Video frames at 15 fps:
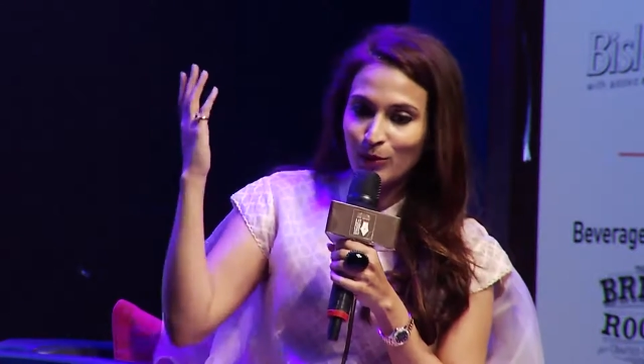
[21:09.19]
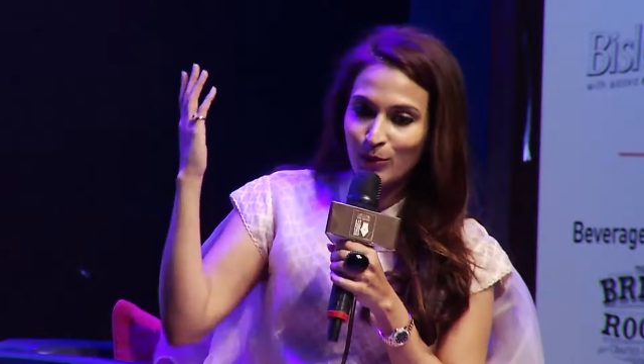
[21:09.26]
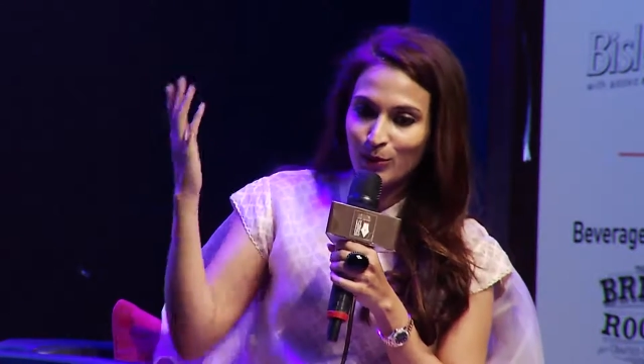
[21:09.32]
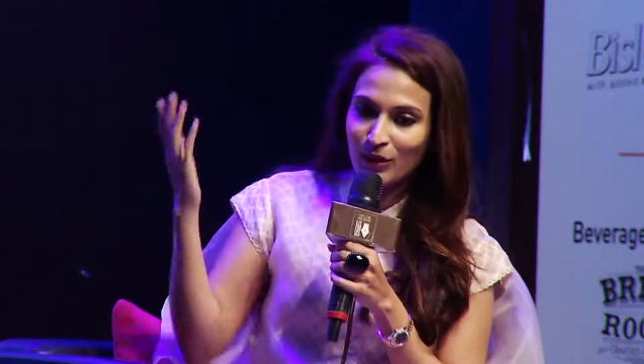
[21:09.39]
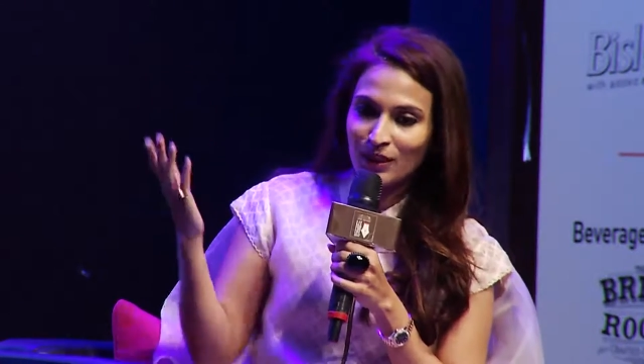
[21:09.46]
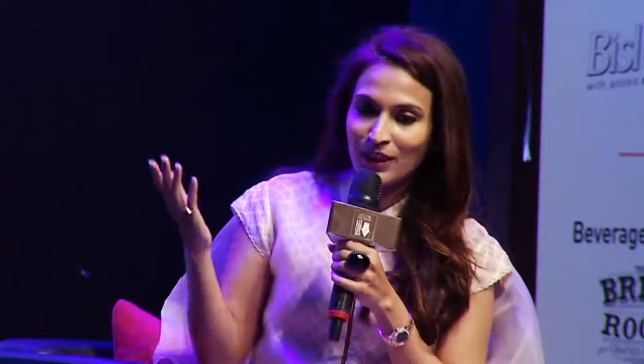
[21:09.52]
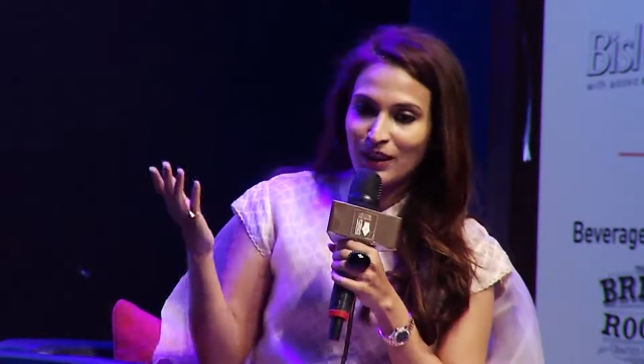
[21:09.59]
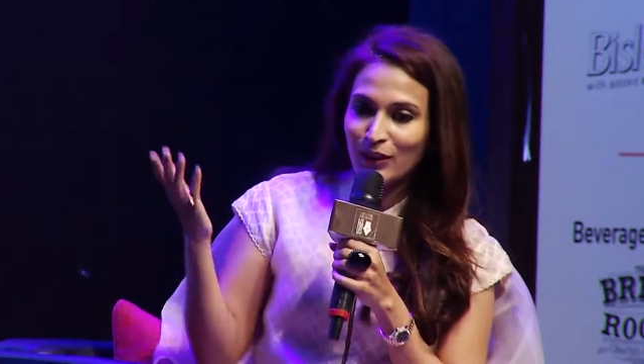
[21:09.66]

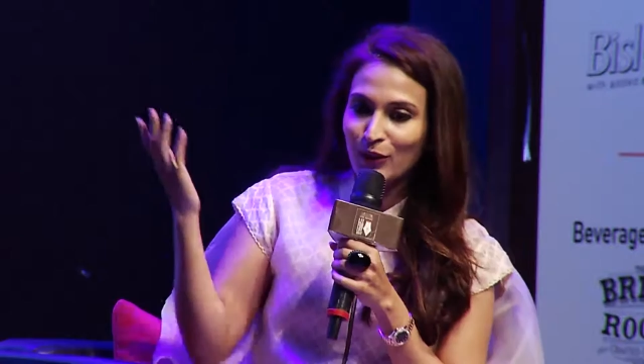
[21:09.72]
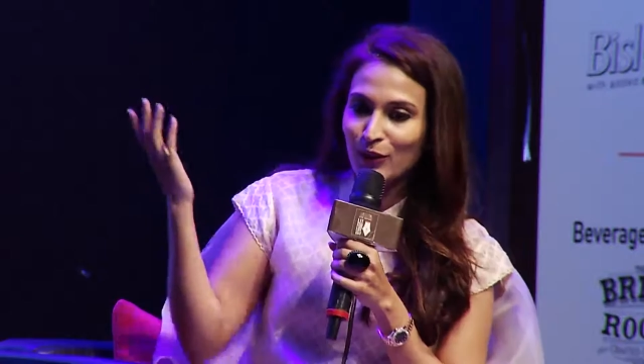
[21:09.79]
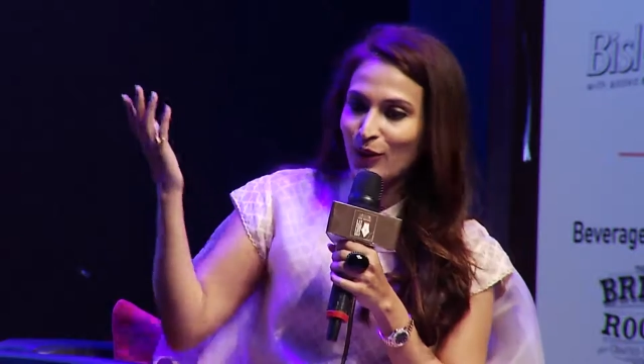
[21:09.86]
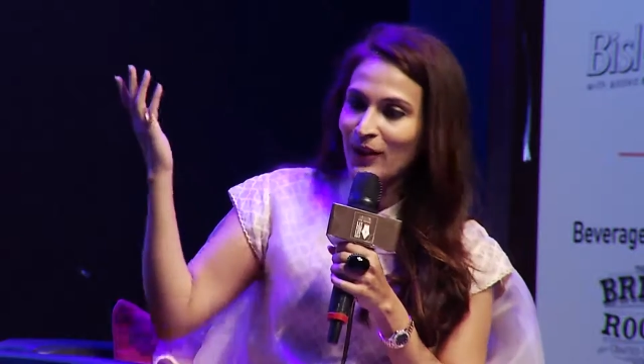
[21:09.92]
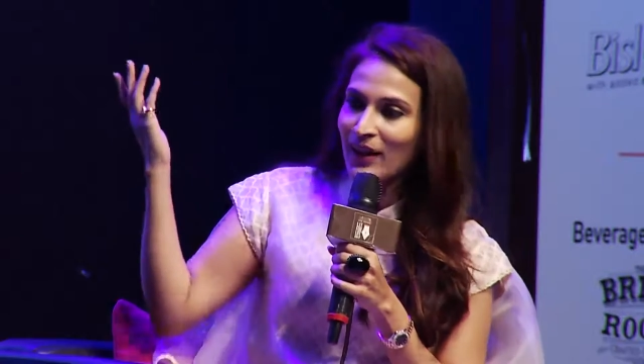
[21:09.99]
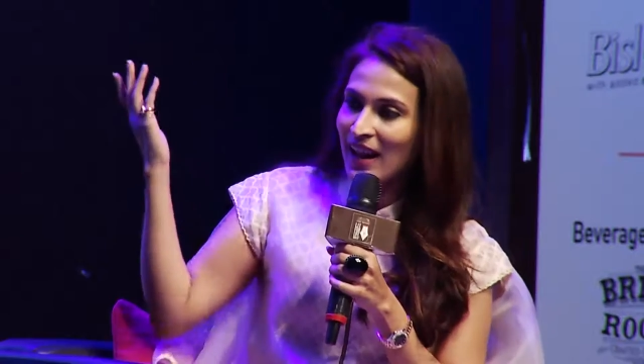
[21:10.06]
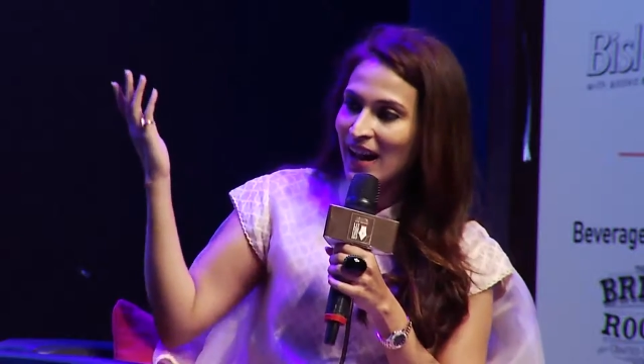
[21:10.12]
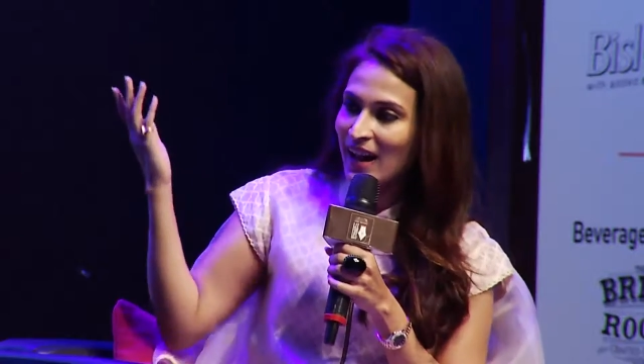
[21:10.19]
what can you
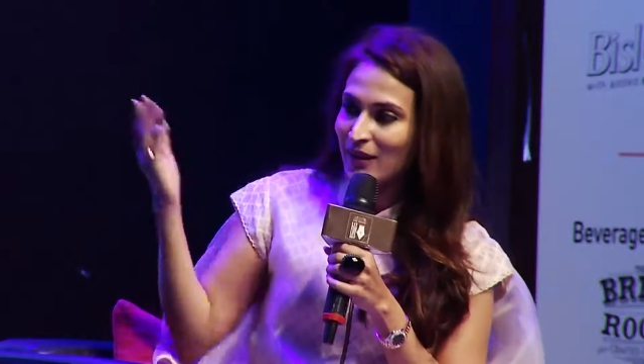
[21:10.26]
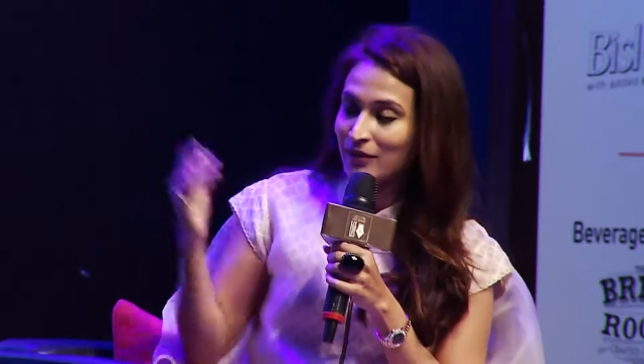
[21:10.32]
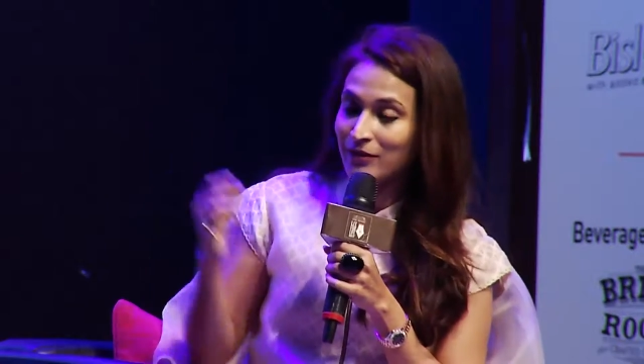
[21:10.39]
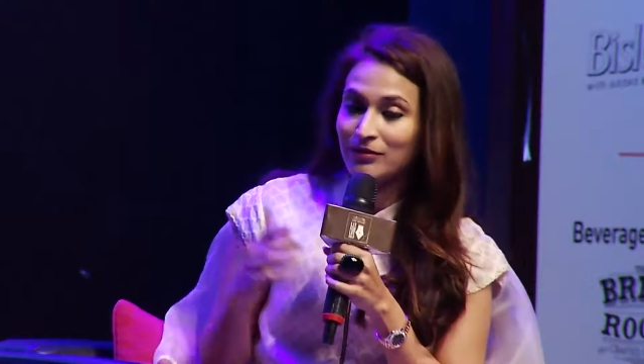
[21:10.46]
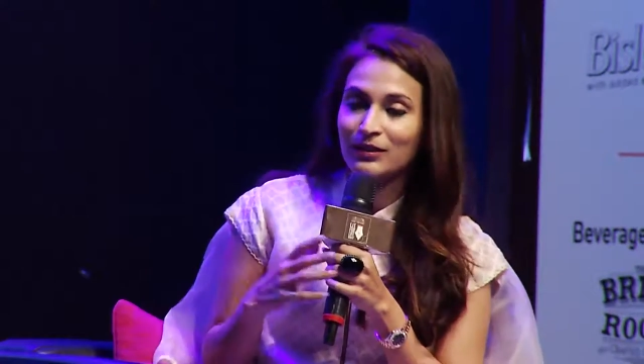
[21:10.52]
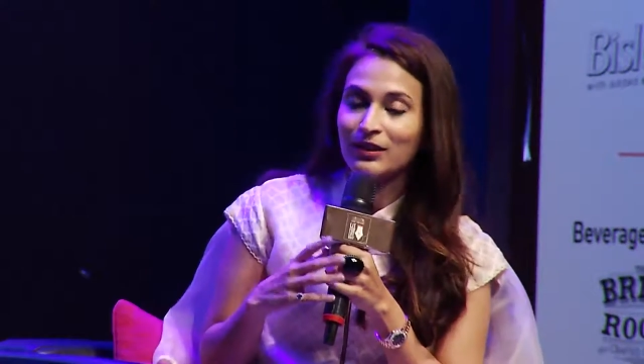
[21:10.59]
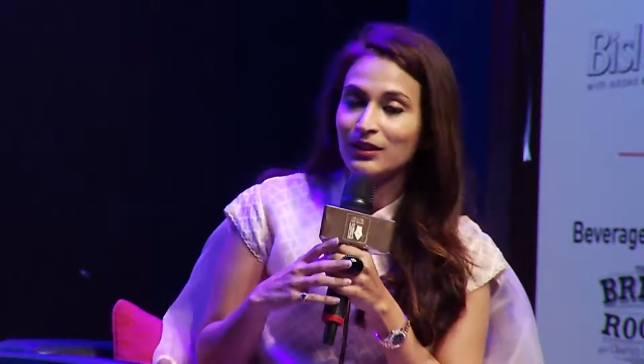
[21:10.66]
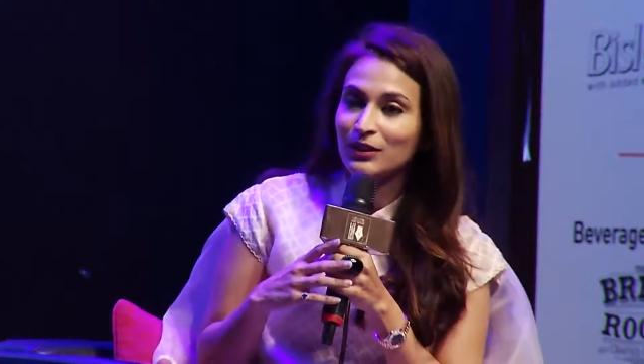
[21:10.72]
not have? There